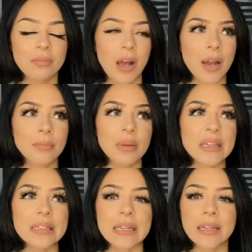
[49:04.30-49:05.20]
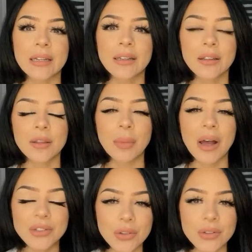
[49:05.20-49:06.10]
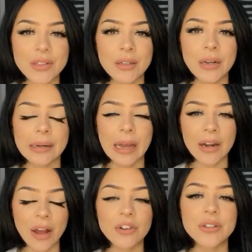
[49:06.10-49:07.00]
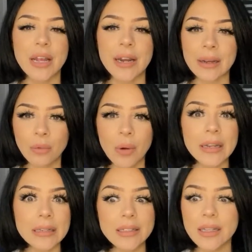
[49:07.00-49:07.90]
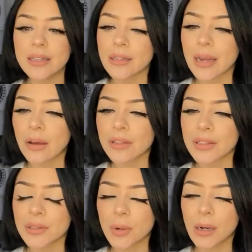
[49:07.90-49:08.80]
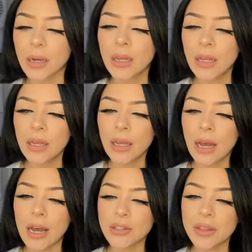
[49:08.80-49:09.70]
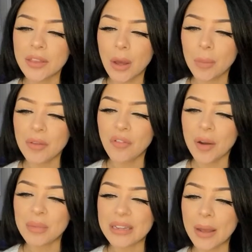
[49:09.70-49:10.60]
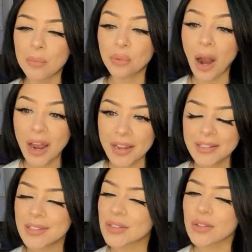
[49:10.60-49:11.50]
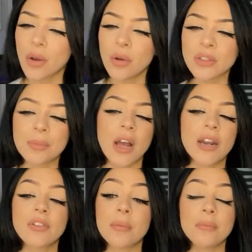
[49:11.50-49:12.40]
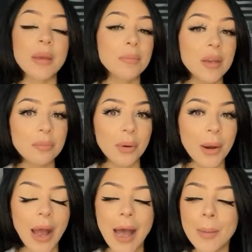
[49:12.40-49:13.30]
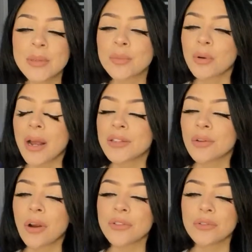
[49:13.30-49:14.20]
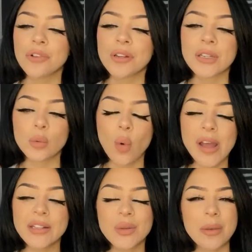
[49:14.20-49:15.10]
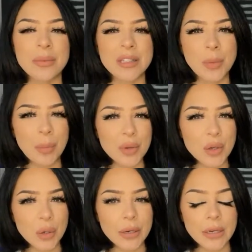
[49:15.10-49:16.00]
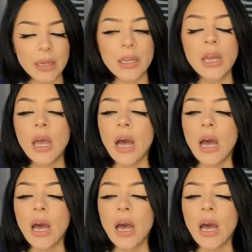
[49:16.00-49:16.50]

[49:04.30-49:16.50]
unpiecing the puzzles and kind of understanding what is this and how does this work. So I think that would be fun. But yeah, brides, so some kind of commitment perhaps. Brides are also dressed in white, so maybe it's about purity.